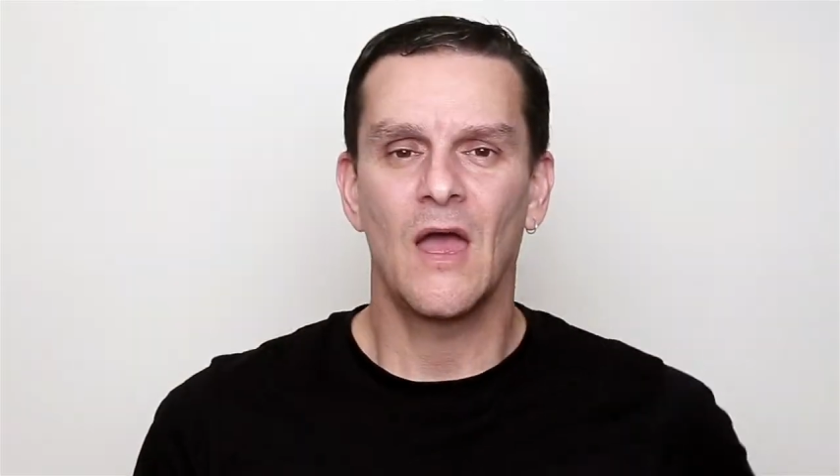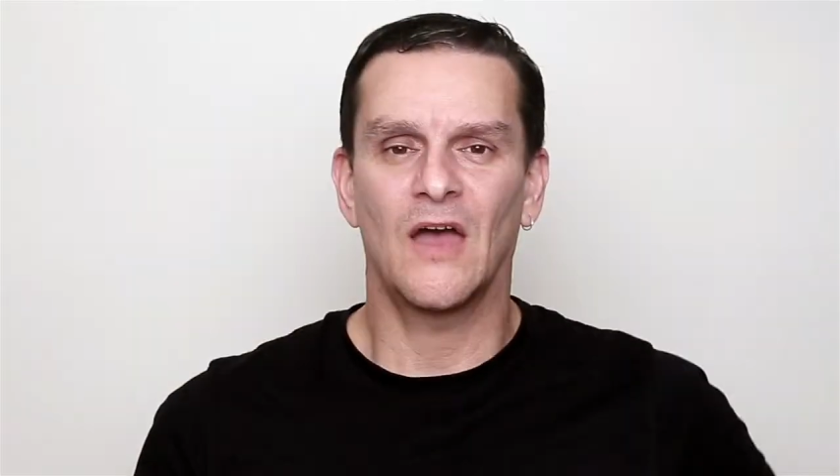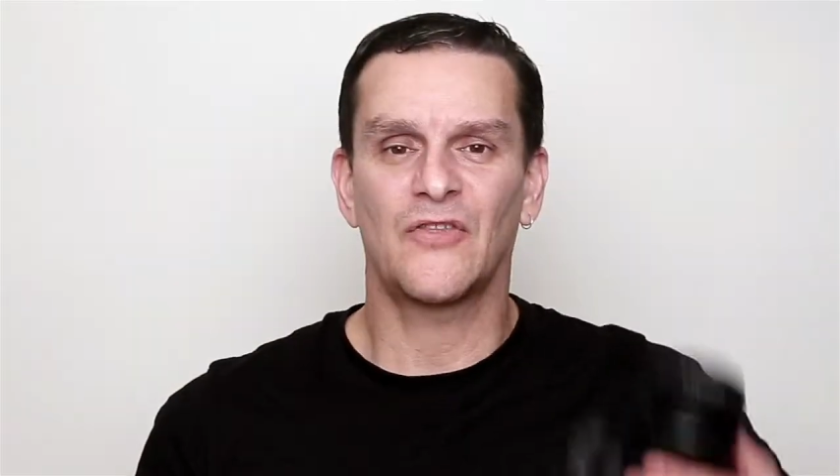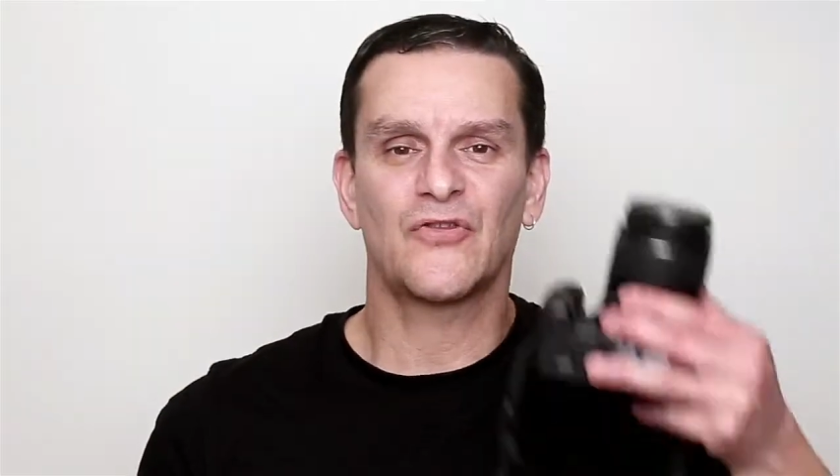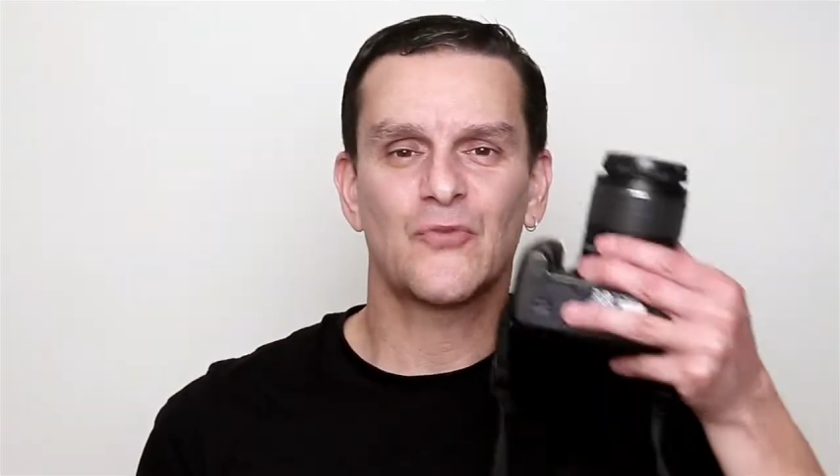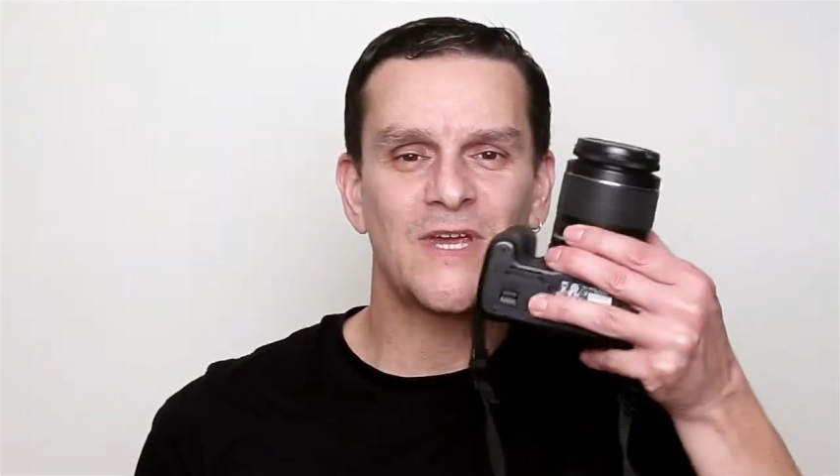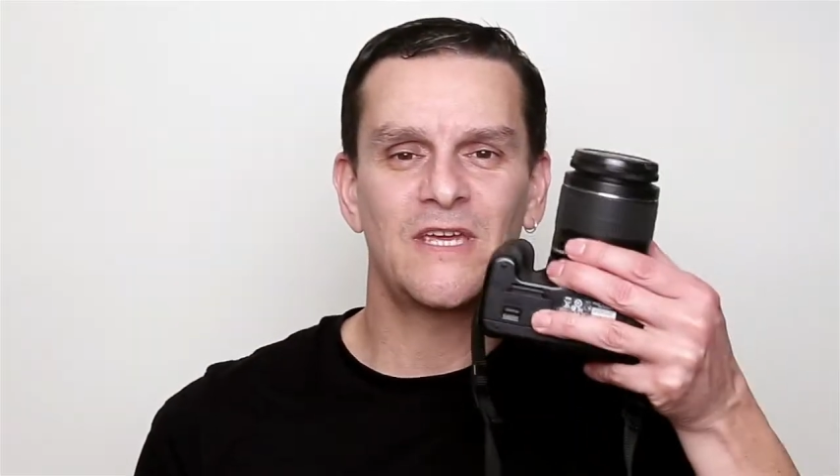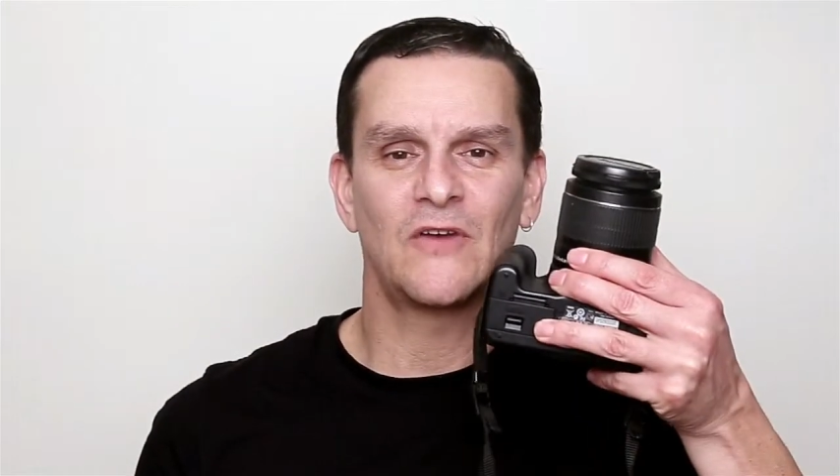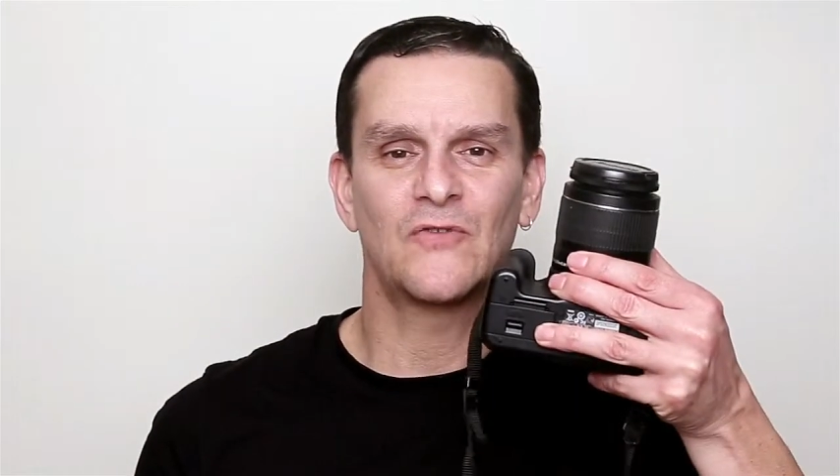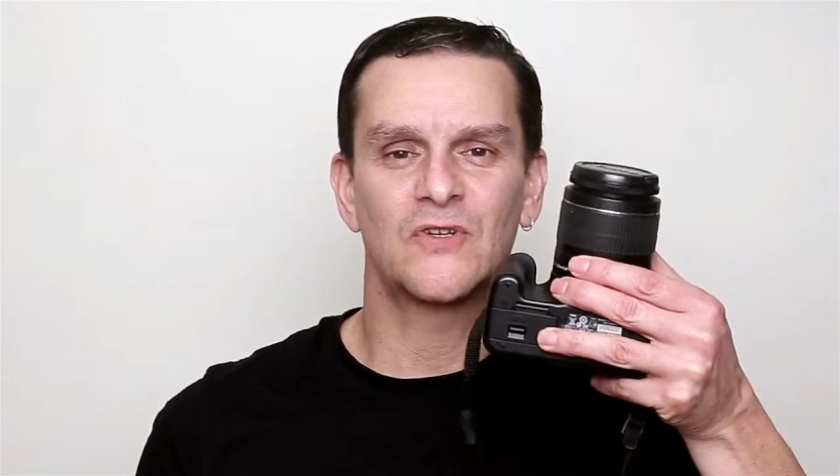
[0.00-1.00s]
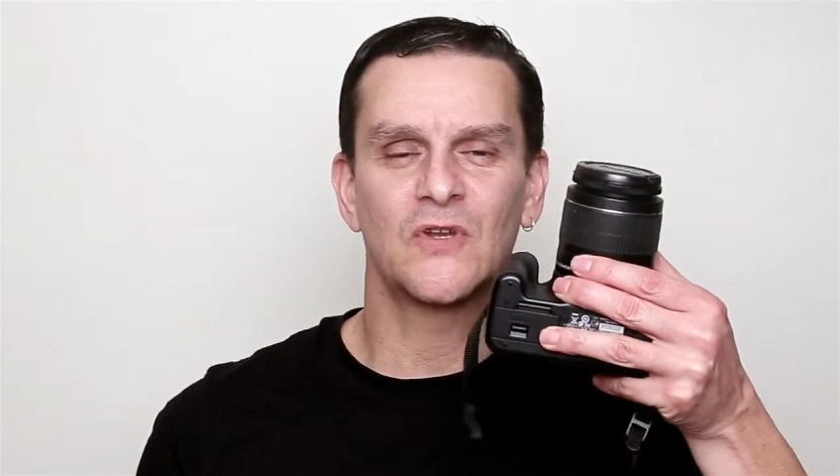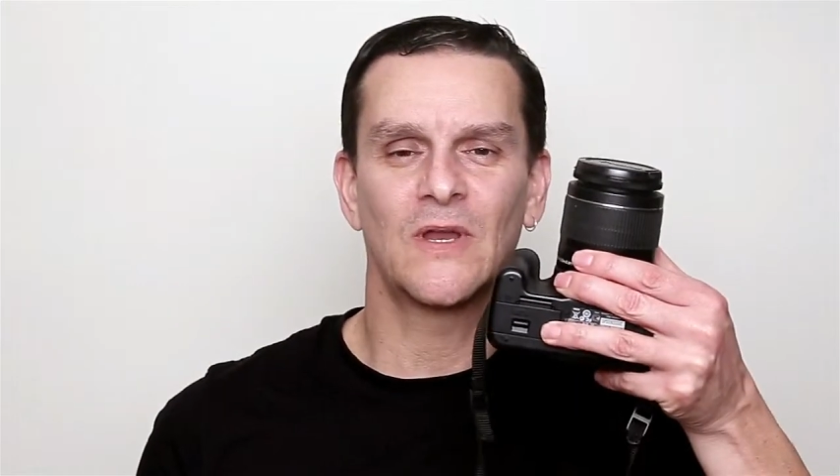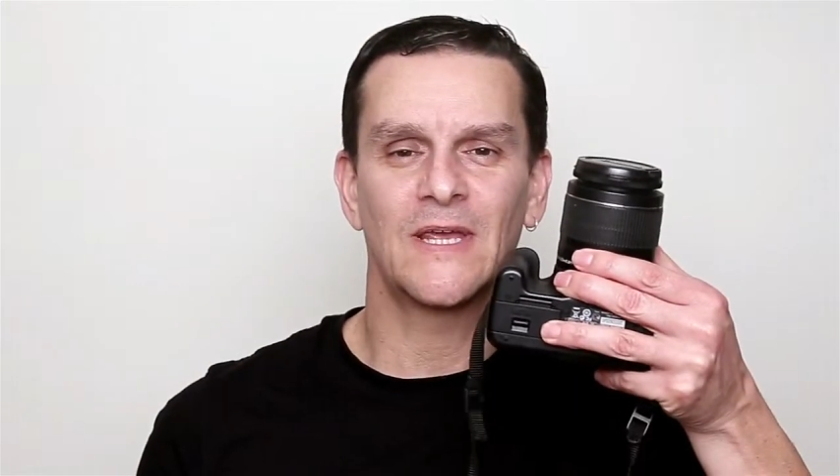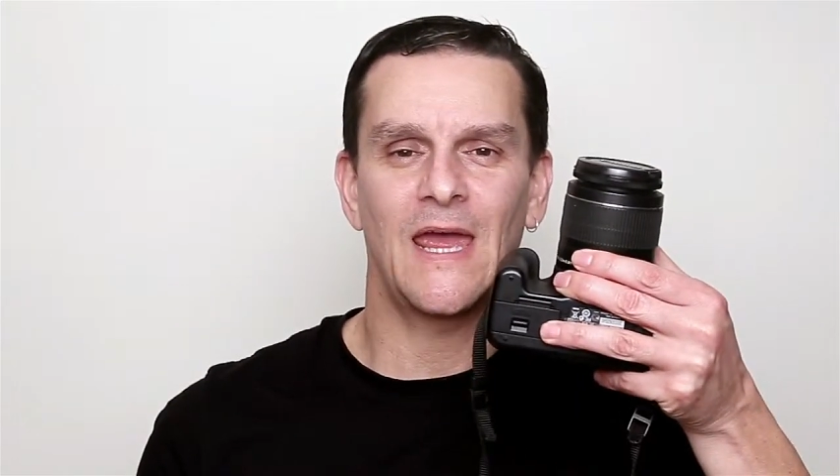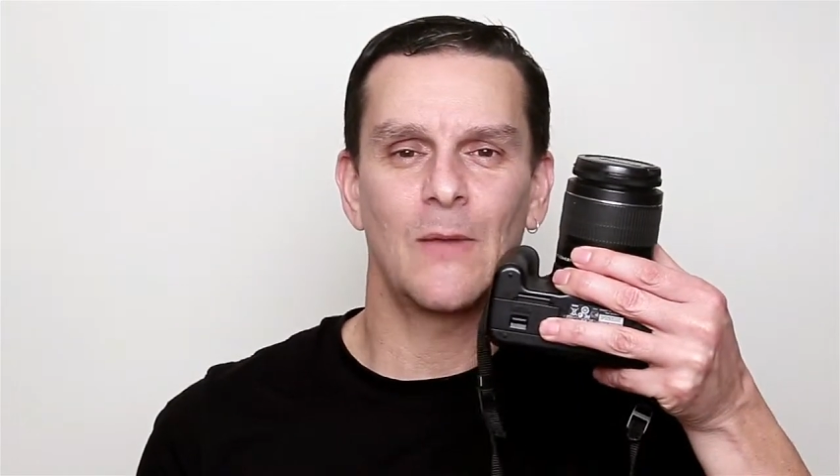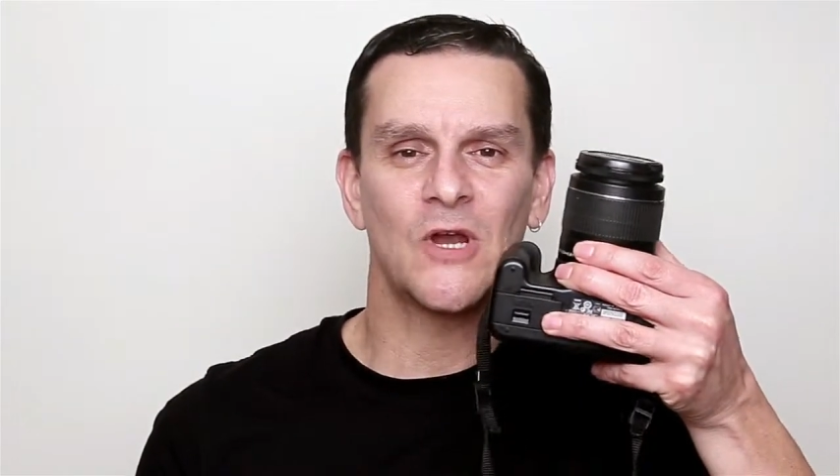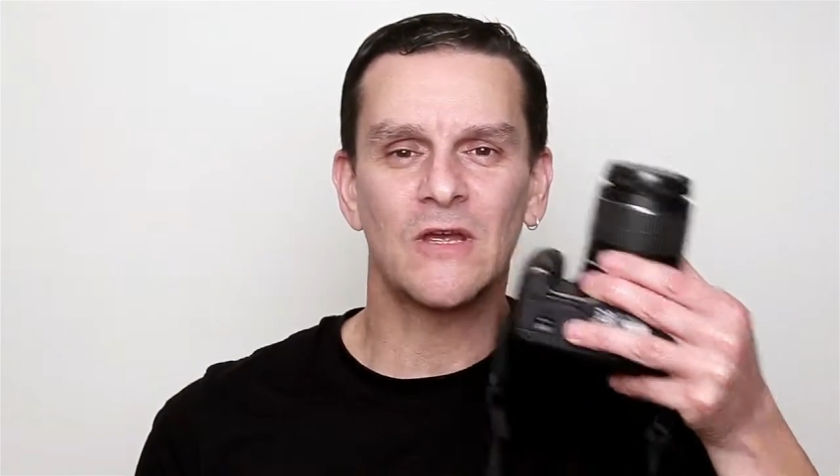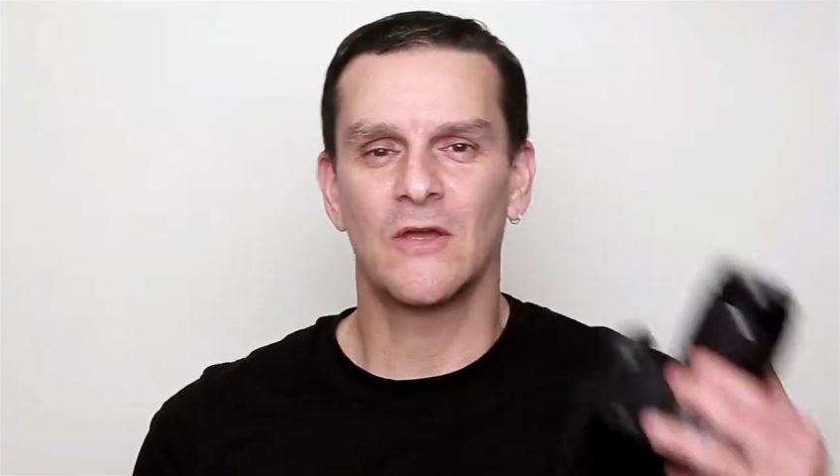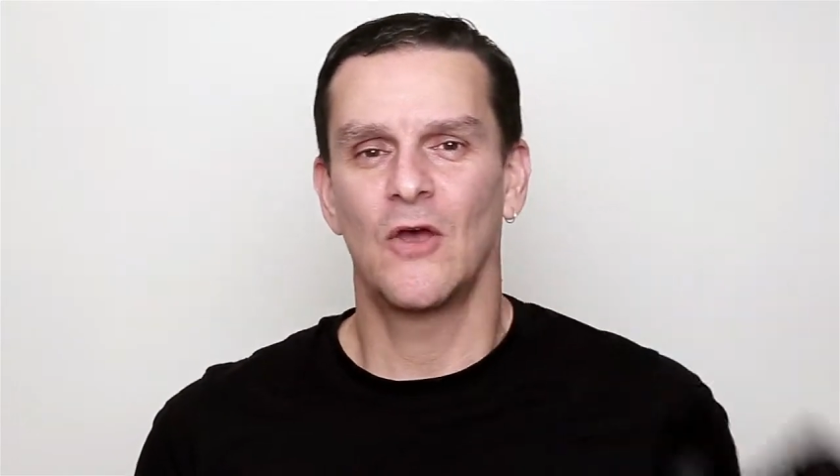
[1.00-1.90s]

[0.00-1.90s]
A $300 camera